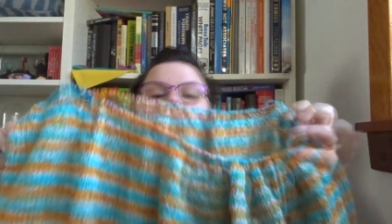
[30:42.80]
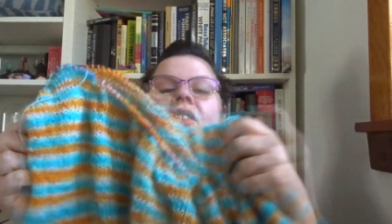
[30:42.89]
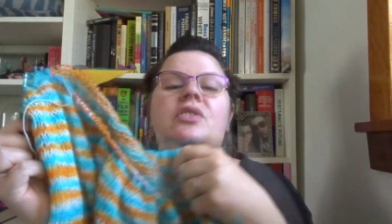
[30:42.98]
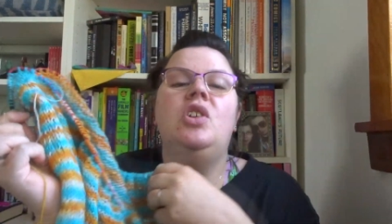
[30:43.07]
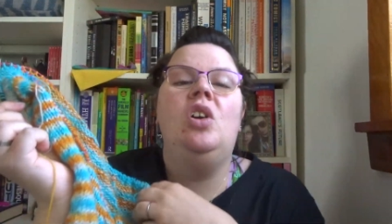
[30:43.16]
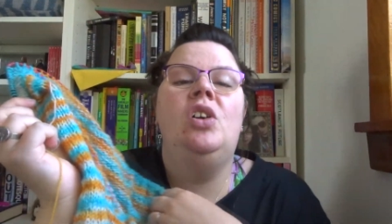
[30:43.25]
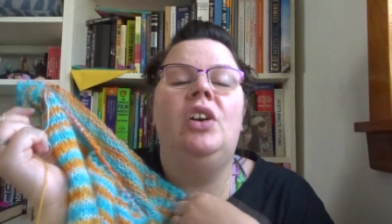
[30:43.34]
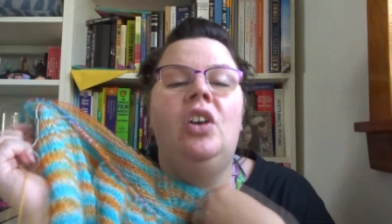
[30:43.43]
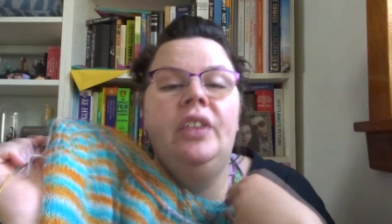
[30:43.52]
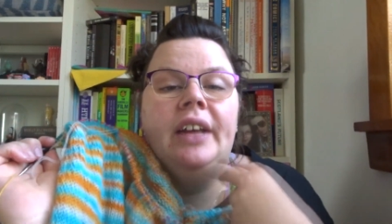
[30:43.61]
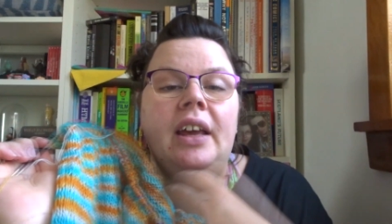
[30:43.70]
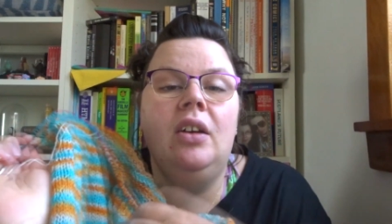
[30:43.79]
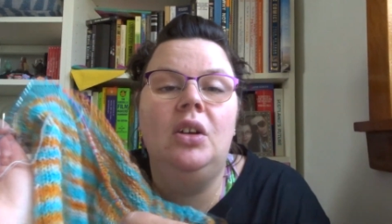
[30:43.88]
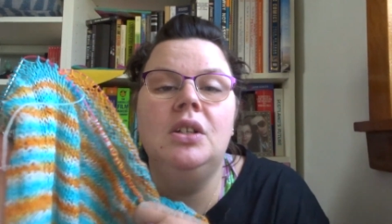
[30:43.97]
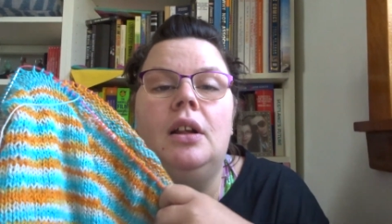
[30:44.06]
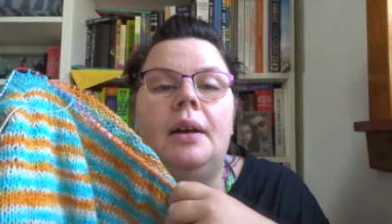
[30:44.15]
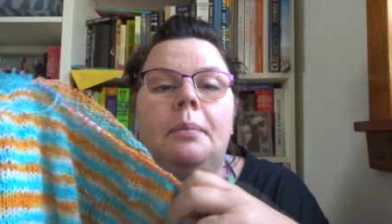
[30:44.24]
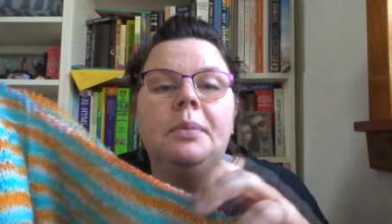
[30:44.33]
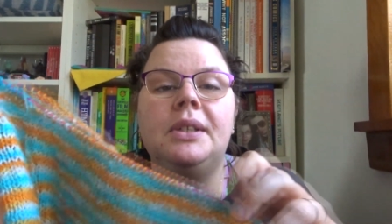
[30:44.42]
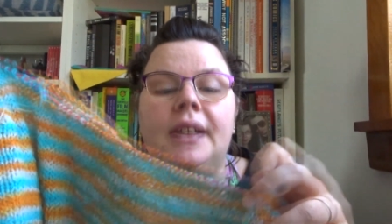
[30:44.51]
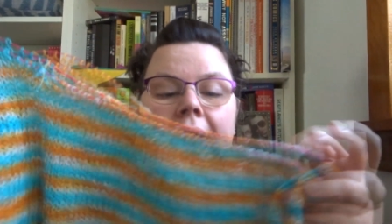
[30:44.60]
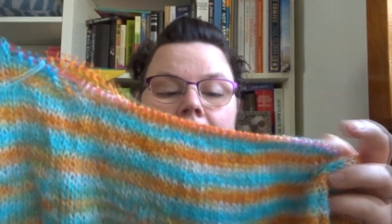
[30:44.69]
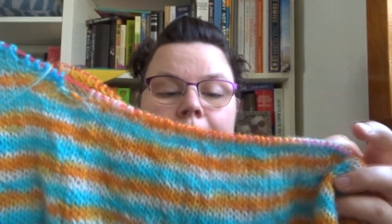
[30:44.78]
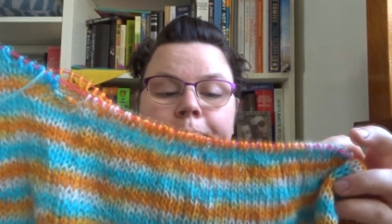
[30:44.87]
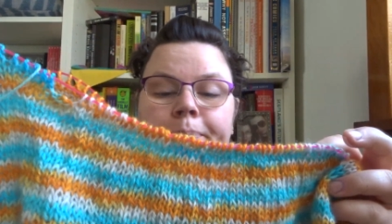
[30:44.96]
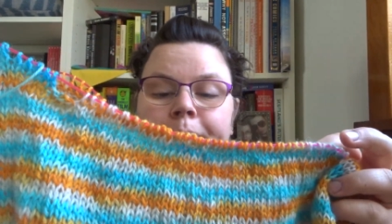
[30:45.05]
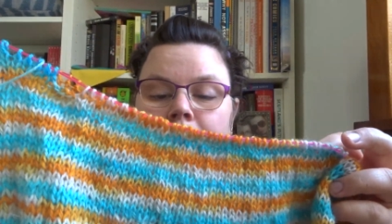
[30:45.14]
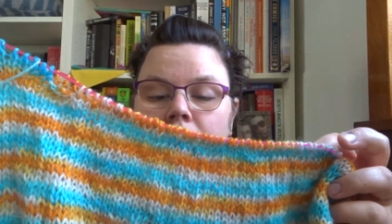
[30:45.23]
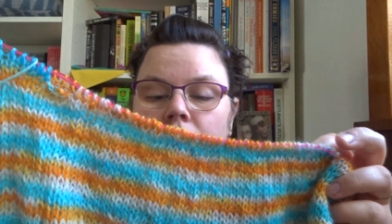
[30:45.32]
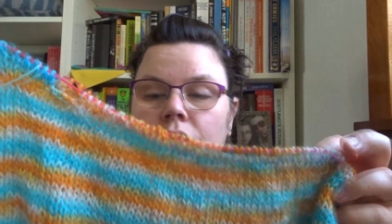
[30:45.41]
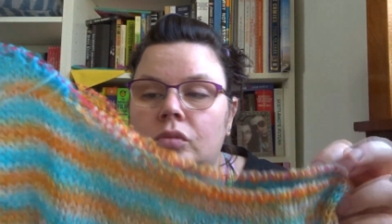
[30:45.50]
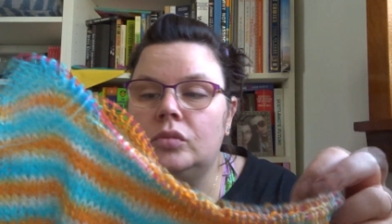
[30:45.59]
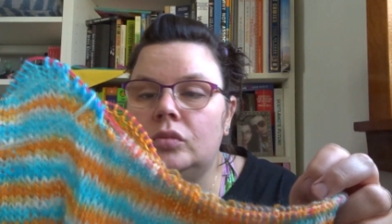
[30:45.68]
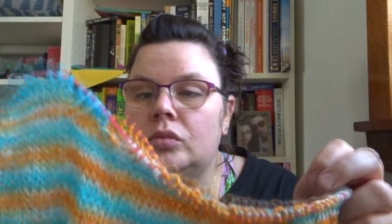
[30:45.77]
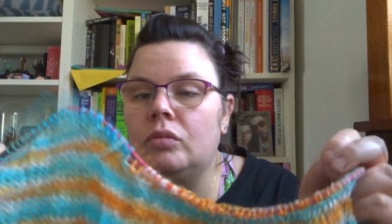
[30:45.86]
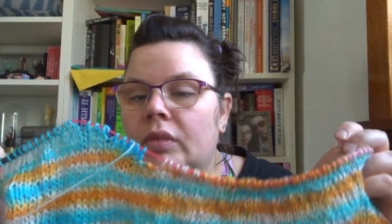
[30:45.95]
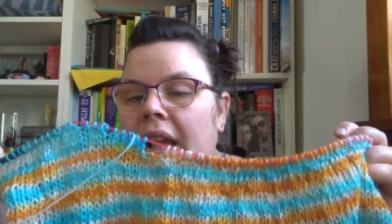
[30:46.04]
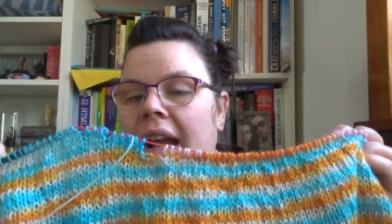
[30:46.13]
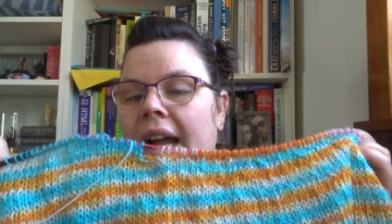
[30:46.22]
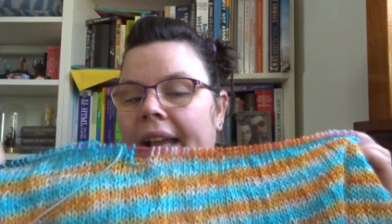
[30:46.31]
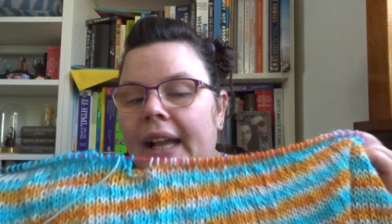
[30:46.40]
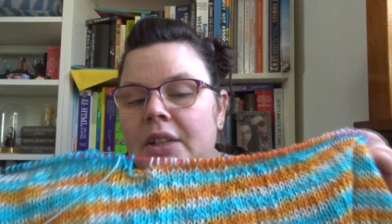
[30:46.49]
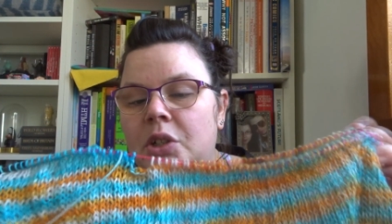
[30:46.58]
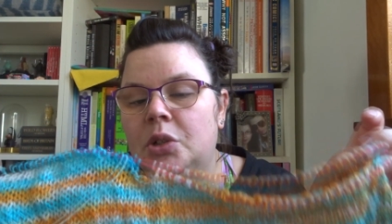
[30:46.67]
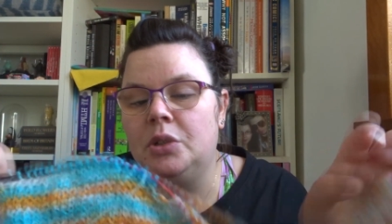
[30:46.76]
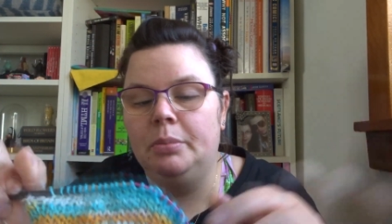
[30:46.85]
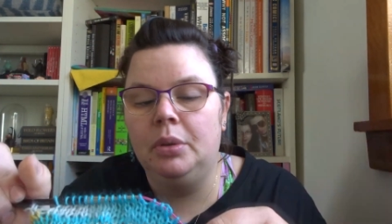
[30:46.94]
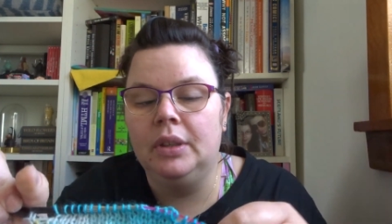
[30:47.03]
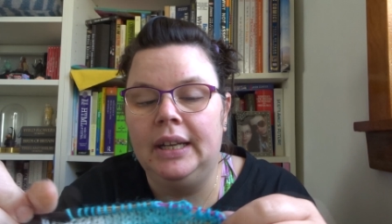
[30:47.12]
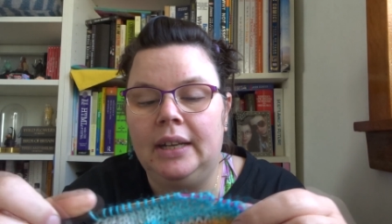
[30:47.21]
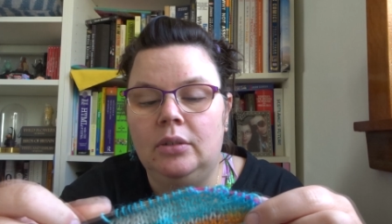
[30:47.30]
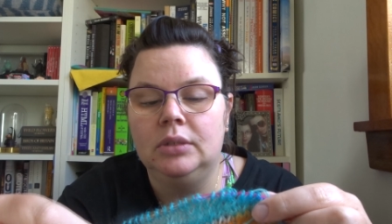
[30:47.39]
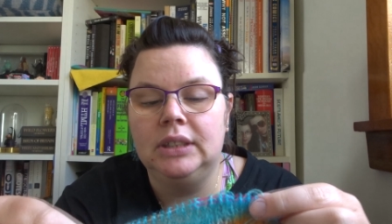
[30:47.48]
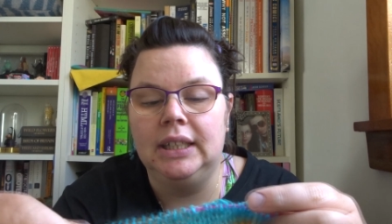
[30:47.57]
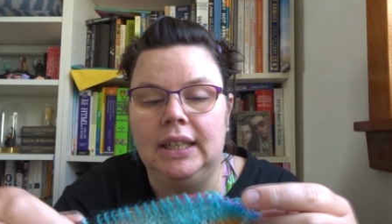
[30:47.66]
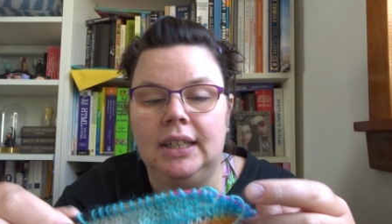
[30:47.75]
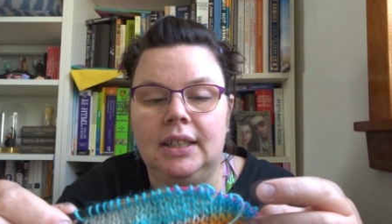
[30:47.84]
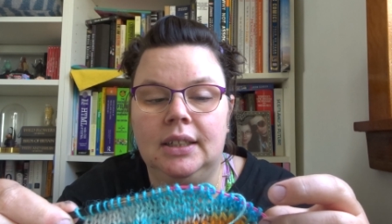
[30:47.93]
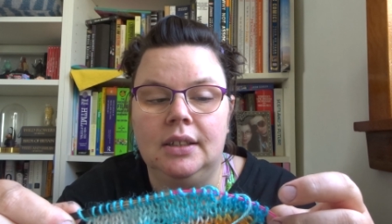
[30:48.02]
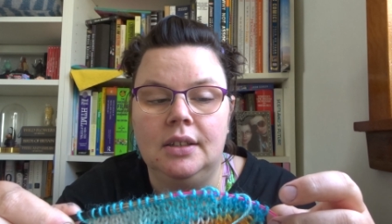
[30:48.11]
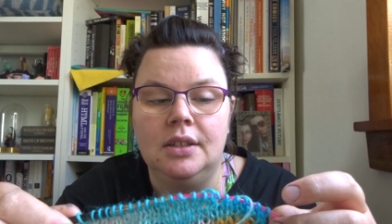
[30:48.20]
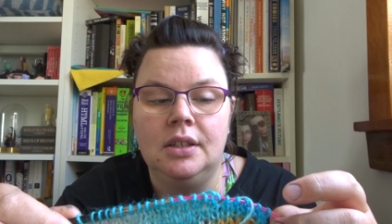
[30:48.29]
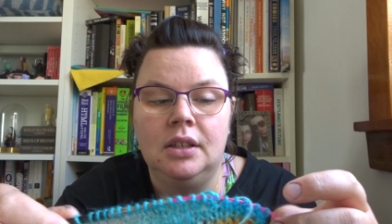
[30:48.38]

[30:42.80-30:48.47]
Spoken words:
you'll have saw on the chaos clips, I had to do some pulling out and